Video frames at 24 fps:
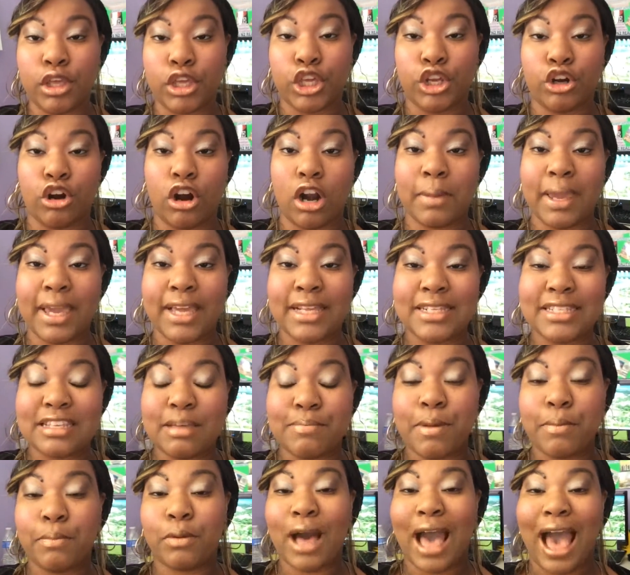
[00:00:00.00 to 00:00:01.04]
You know what I mean?
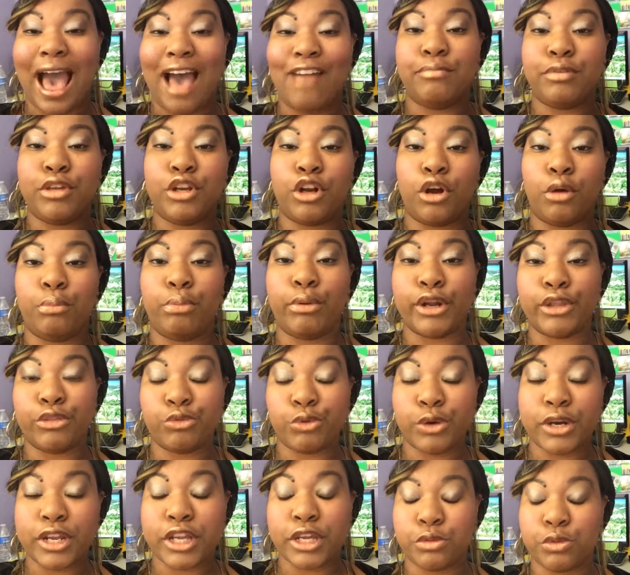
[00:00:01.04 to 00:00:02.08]
Some people have, bring
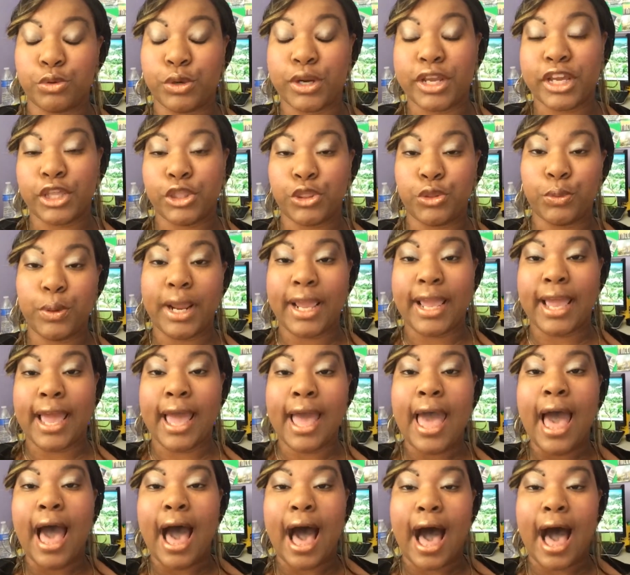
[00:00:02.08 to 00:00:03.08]
3, get 3, get 3.